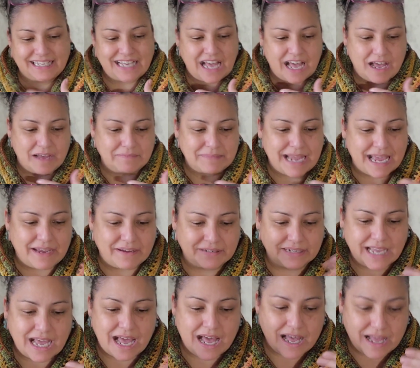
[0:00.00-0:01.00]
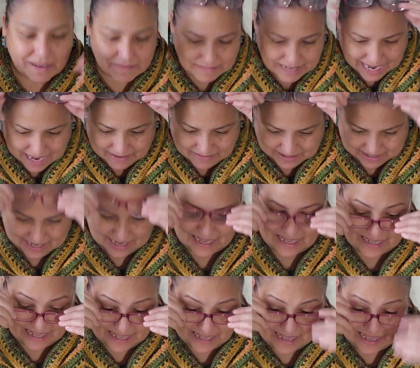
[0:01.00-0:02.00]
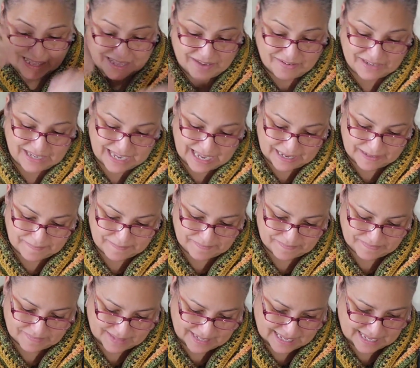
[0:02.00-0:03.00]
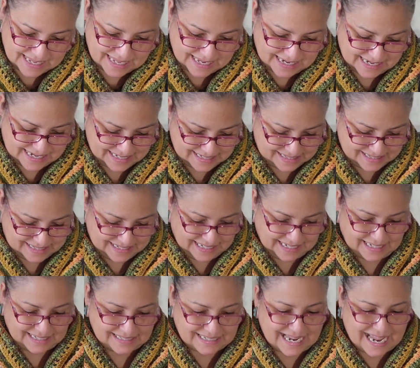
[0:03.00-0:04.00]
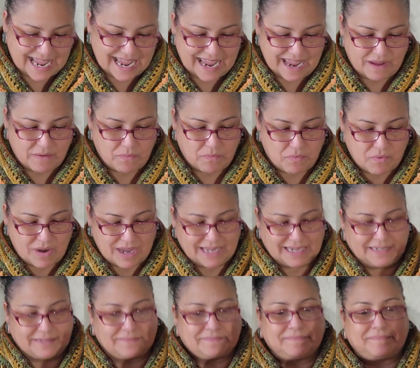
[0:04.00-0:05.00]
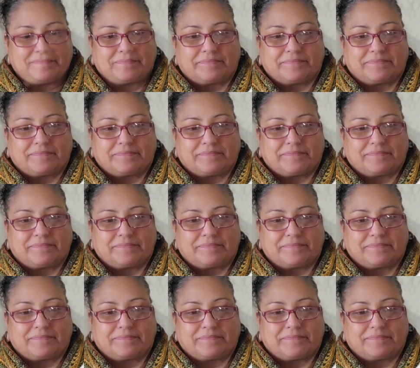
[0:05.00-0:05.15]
Calm down. Okay. Let's see. Day one.